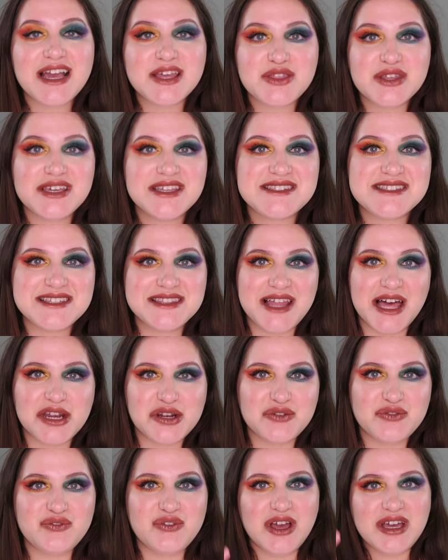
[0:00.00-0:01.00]
I think it's a
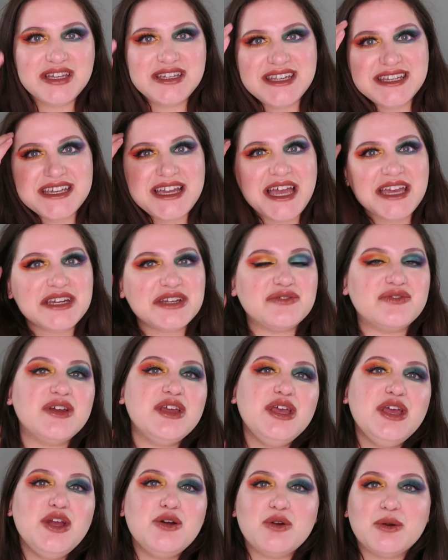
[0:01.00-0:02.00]
lot of fun. It kind of
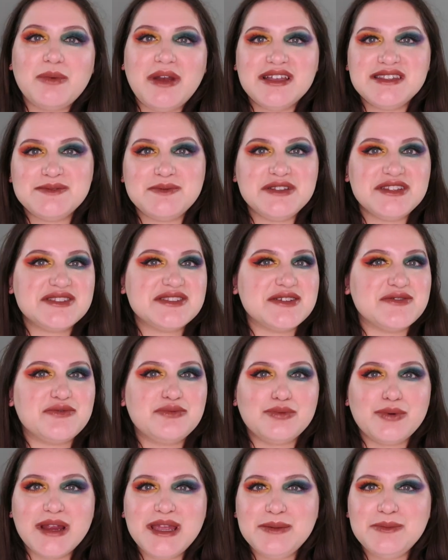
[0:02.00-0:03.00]
reminds me just
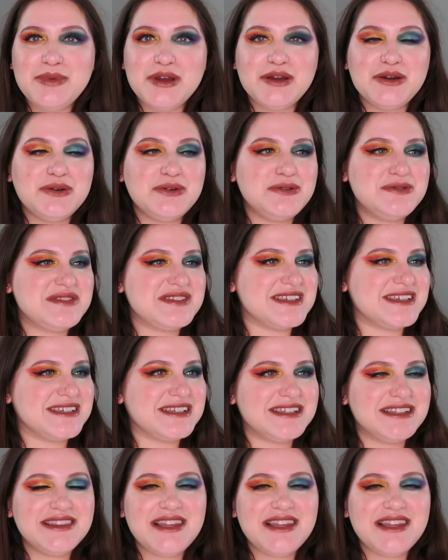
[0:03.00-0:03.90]
of rainbows and